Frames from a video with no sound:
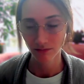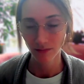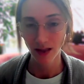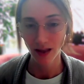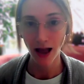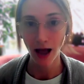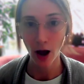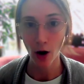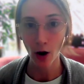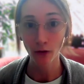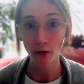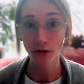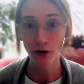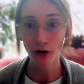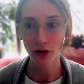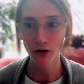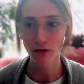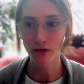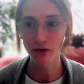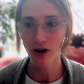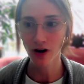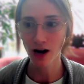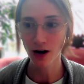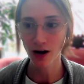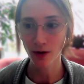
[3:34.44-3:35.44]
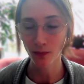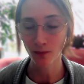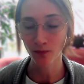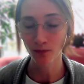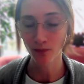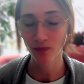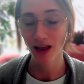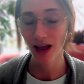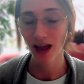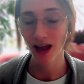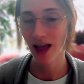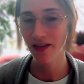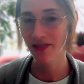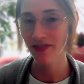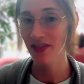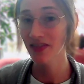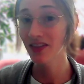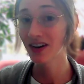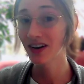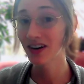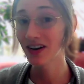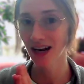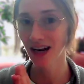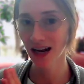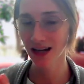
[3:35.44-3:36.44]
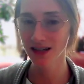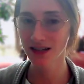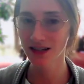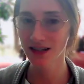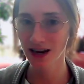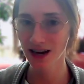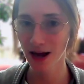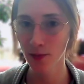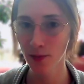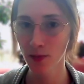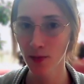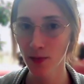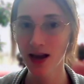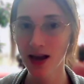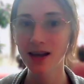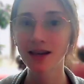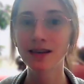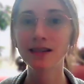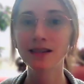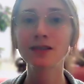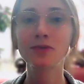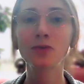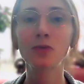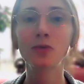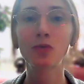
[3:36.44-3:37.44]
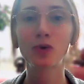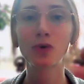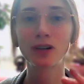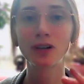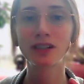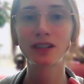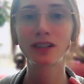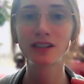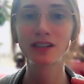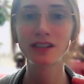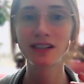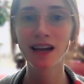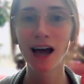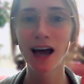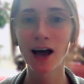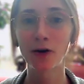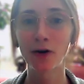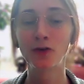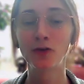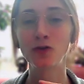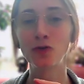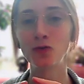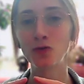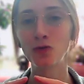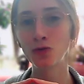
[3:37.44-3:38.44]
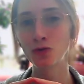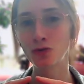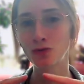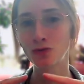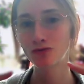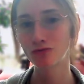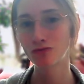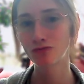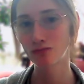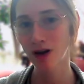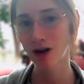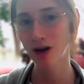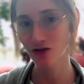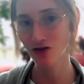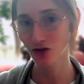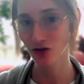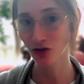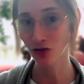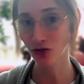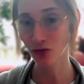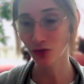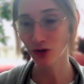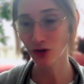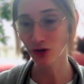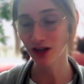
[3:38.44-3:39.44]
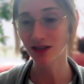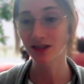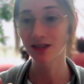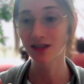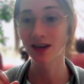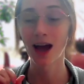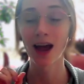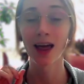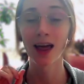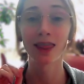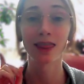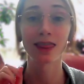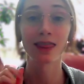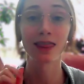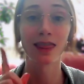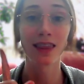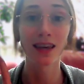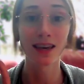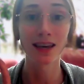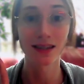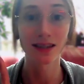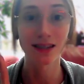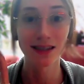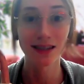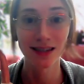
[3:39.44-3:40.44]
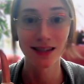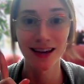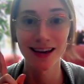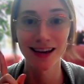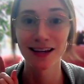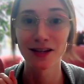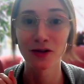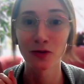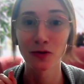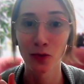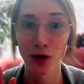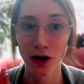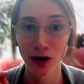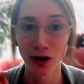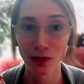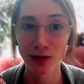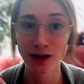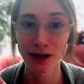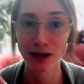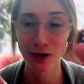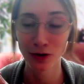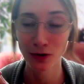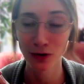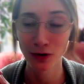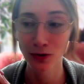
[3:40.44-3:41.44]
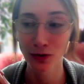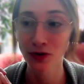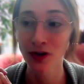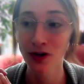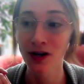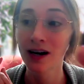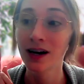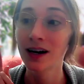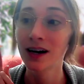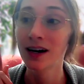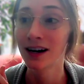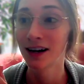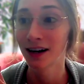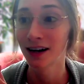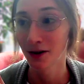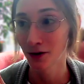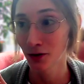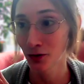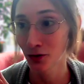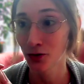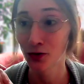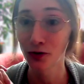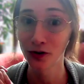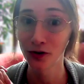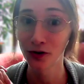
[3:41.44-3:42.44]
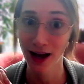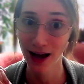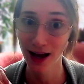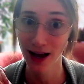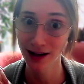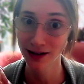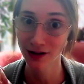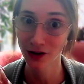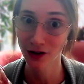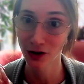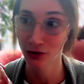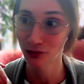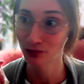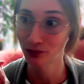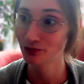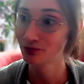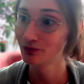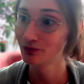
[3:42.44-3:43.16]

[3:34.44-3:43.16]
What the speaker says: how far you've come. And then the next step is one tier down. You measure your weeks, and this is where we use Google Calendar.